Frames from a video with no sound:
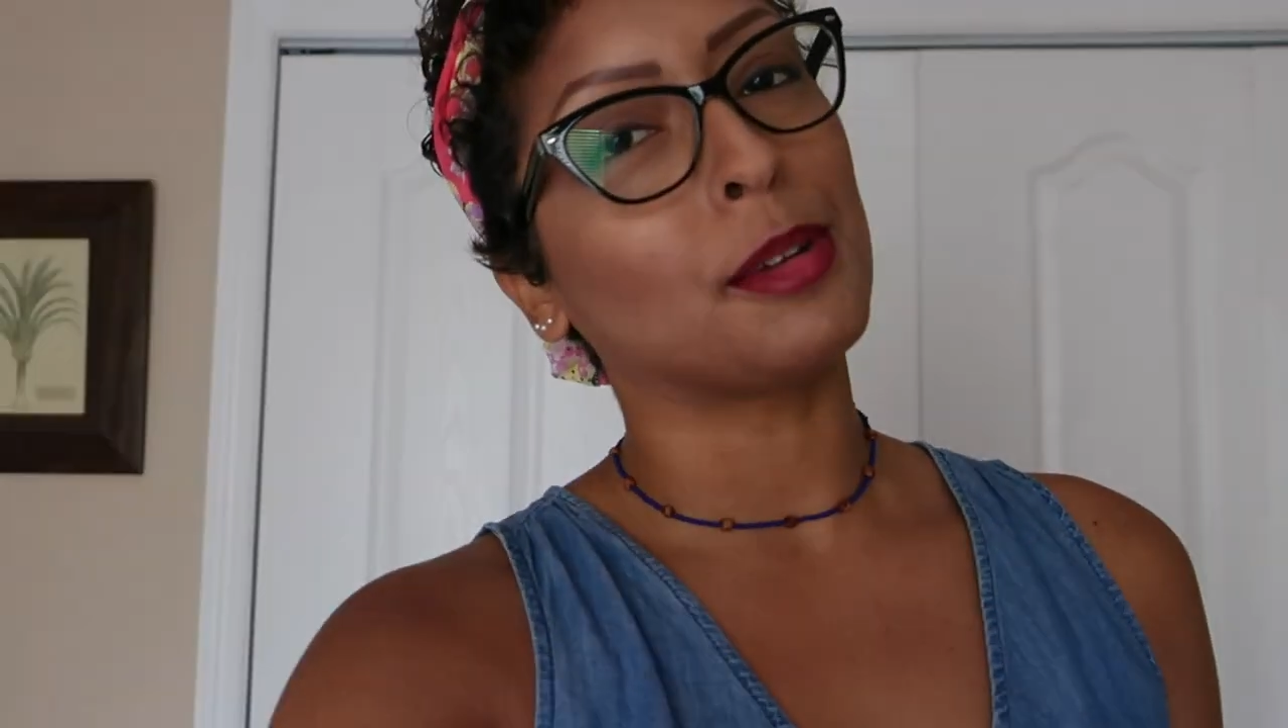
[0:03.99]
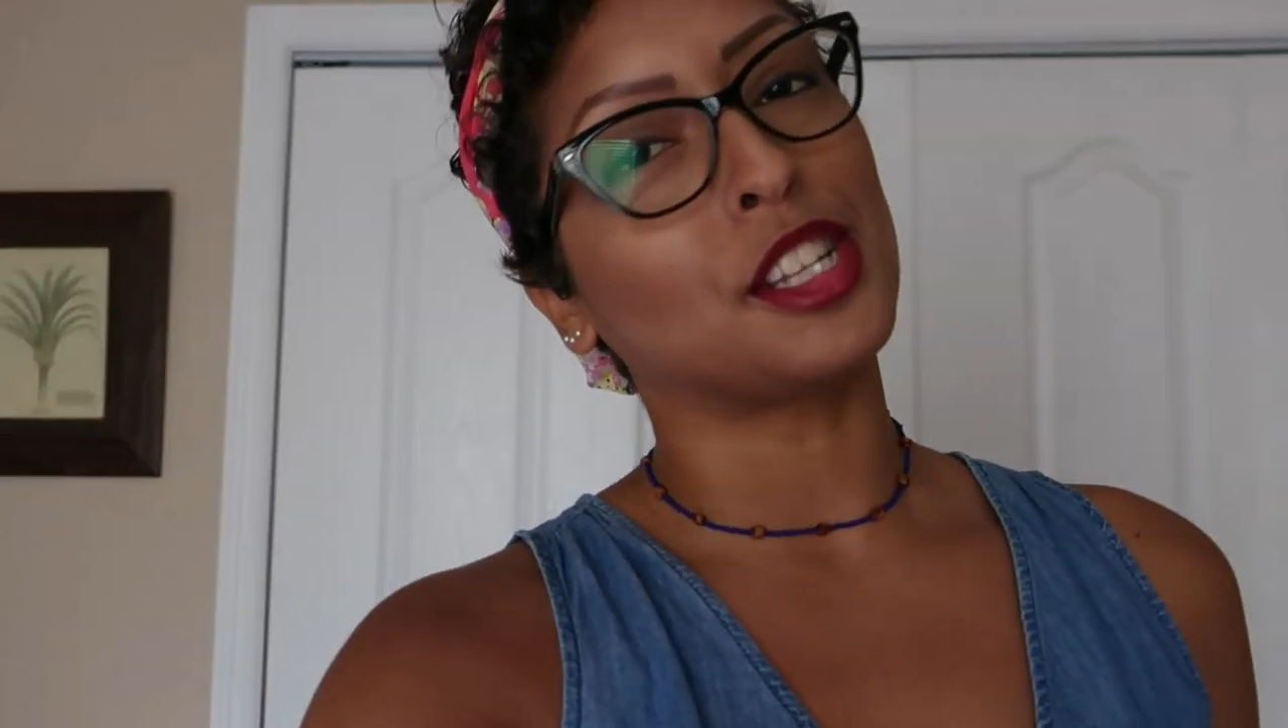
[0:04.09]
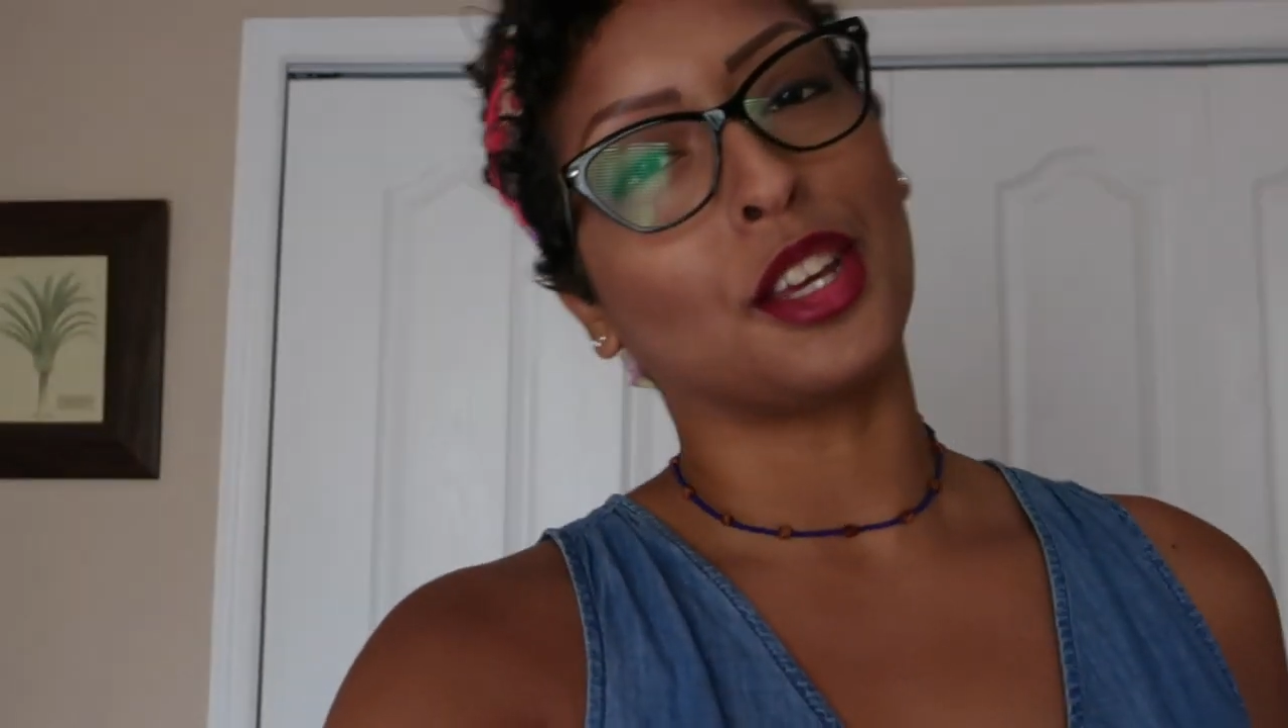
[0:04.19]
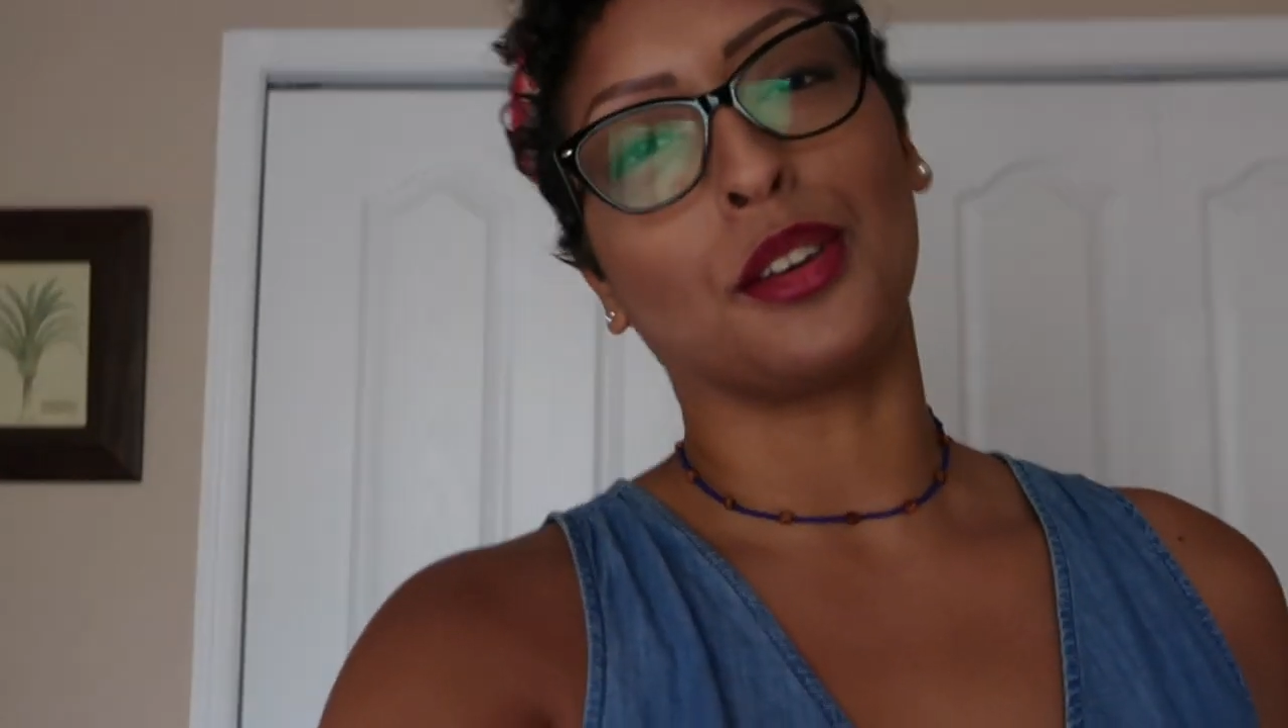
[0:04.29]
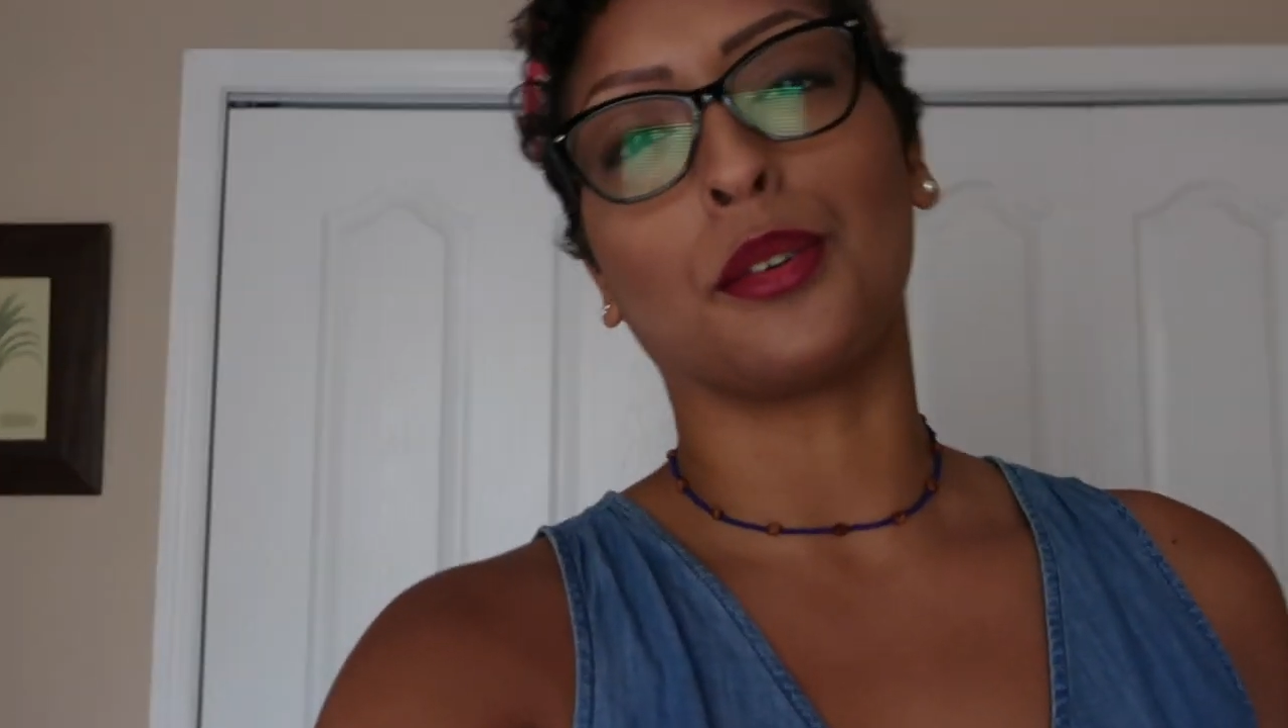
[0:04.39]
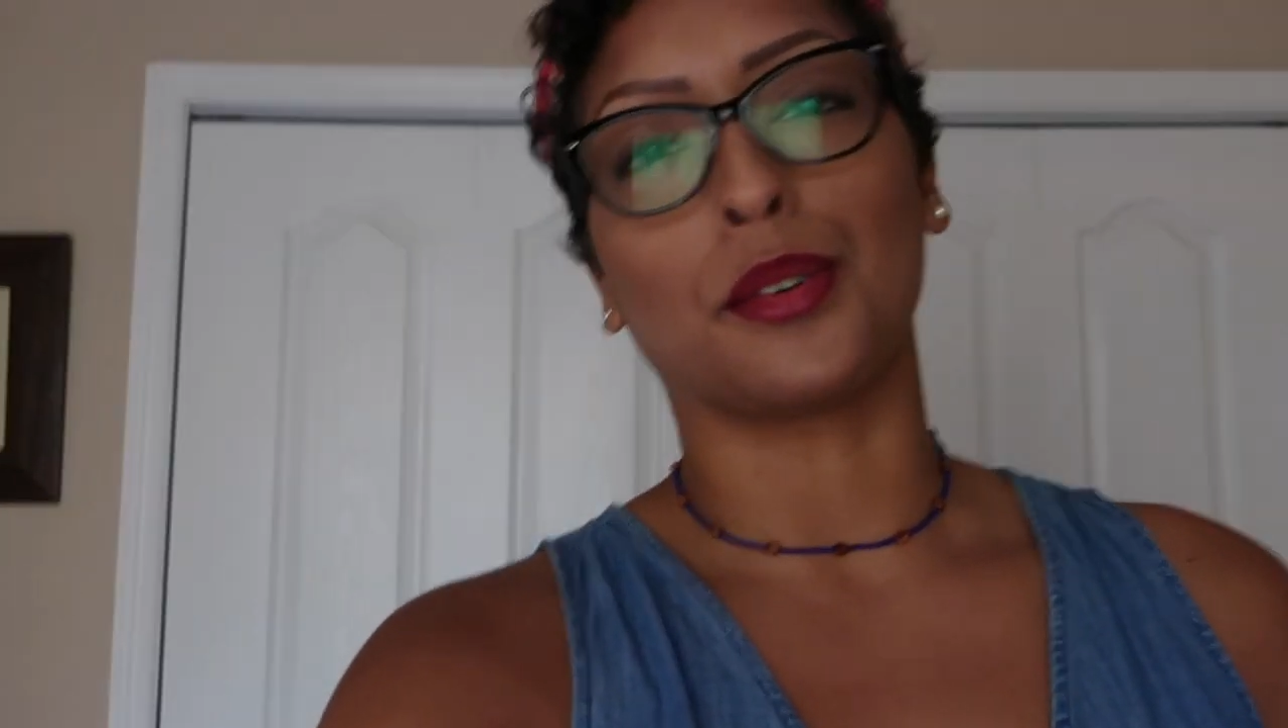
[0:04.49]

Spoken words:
me take you